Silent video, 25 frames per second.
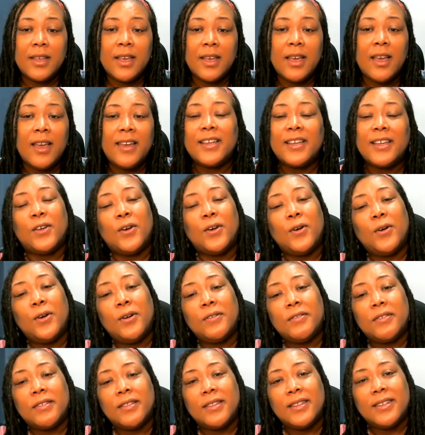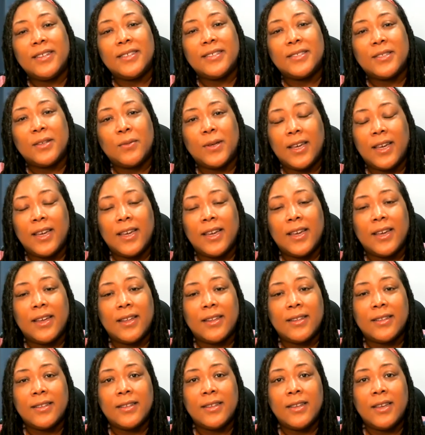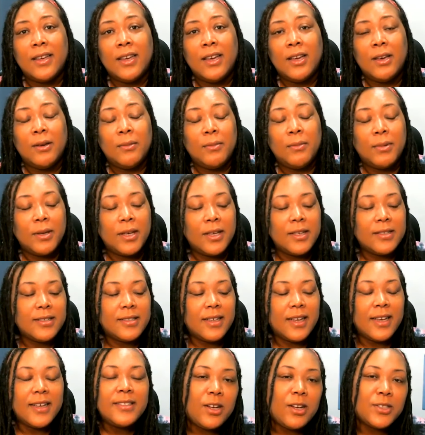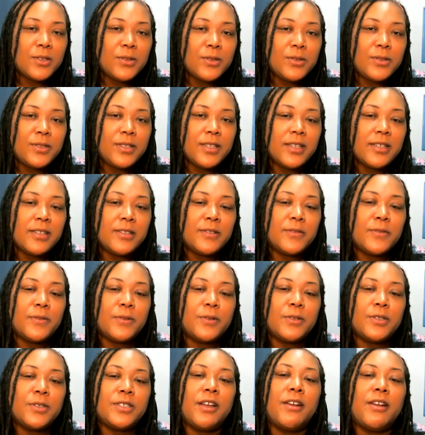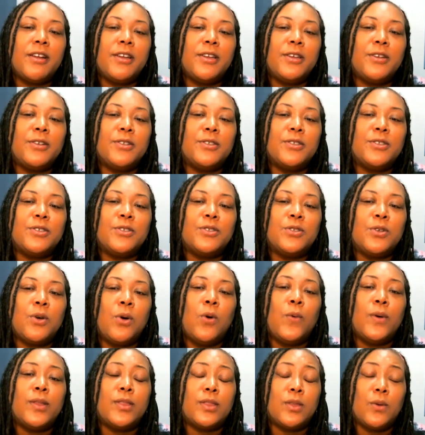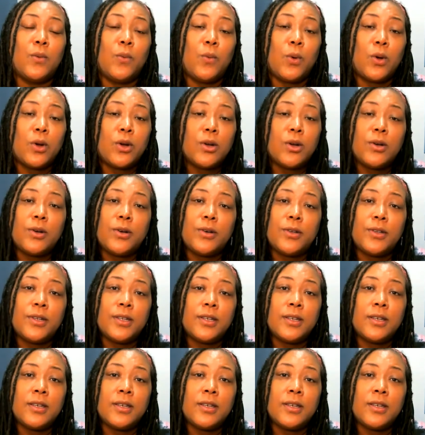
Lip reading: and let go of the things that we can't. Because S also stands for sharing your soul with the world.